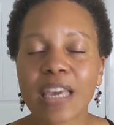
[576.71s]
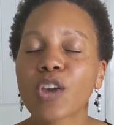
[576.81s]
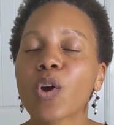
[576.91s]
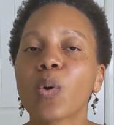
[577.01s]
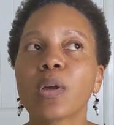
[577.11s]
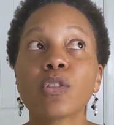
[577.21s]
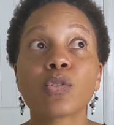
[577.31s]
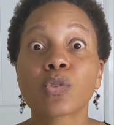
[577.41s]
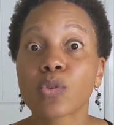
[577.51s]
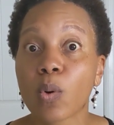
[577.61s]
It can go in
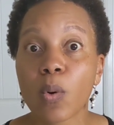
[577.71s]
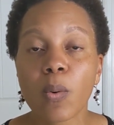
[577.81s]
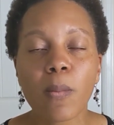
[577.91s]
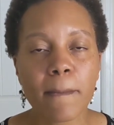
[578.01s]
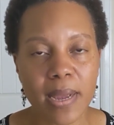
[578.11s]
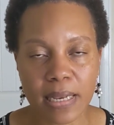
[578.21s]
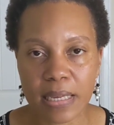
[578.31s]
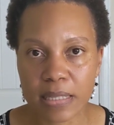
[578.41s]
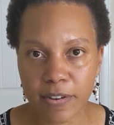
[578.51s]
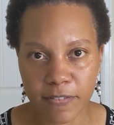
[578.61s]
so
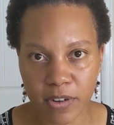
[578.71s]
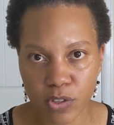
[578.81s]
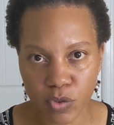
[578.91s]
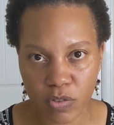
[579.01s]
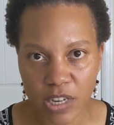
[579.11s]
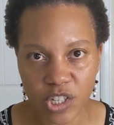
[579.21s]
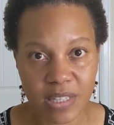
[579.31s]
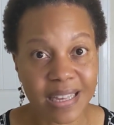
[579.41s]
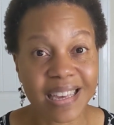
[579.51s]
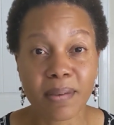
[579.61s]
many different
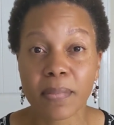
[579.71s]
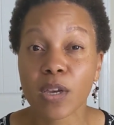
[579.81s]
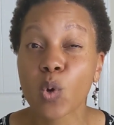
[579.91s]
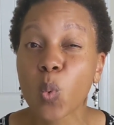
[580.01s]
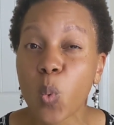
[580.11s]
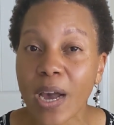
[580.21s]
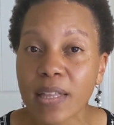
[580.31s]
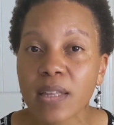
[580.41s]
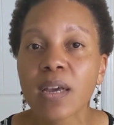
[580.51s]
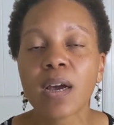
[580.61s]
directions. It can be
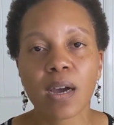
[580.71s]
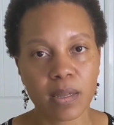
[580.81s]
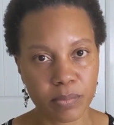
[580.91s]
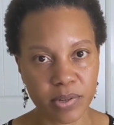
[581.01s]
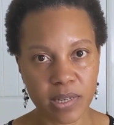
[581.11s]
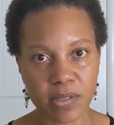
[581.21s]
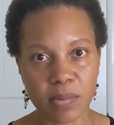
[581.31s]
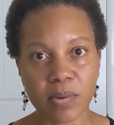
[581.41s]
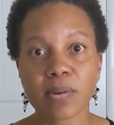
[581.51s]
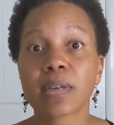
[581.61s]
quite unpredictable.